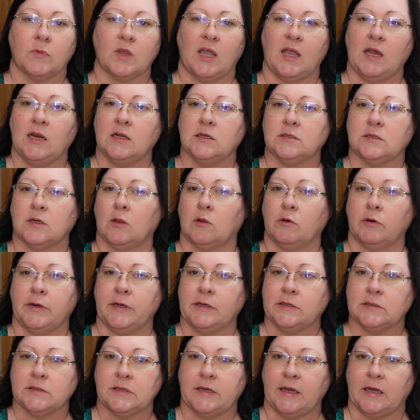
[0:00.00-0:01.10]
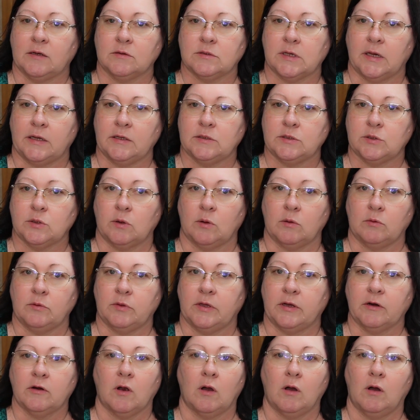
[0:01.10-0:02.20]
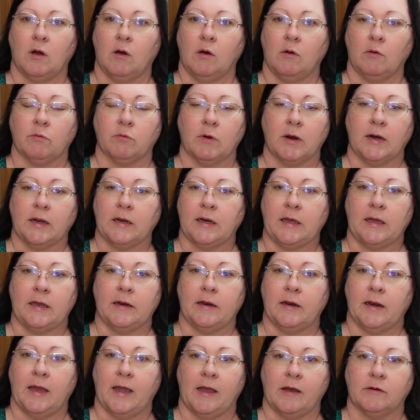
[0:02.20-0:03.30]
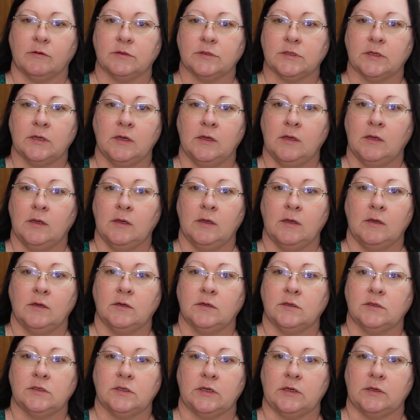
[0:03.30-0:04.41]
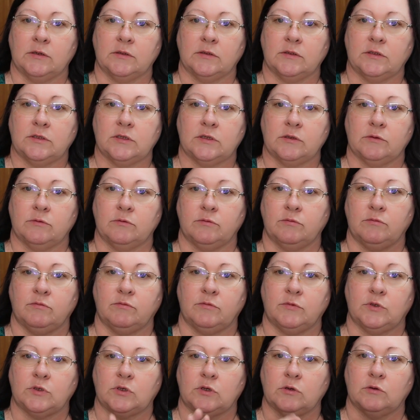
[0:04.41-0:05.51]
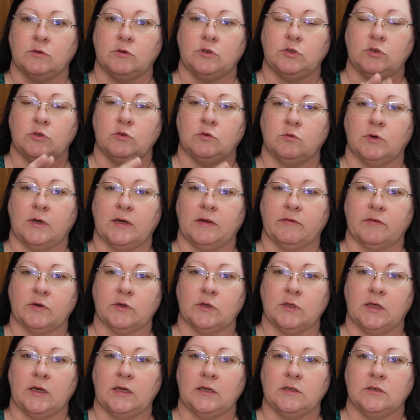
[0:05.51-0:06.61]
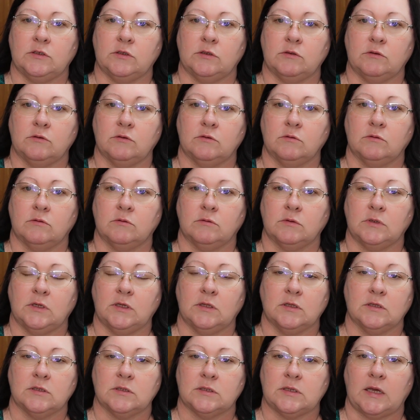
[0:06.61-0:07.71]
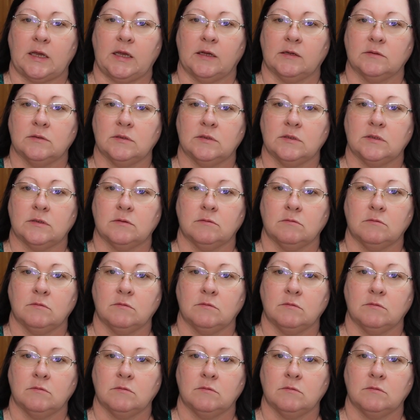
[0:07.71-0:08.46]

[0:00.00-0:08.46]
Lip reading: and it's a glorious day outside, so they're all running in and out to go do whatever they do in the sands.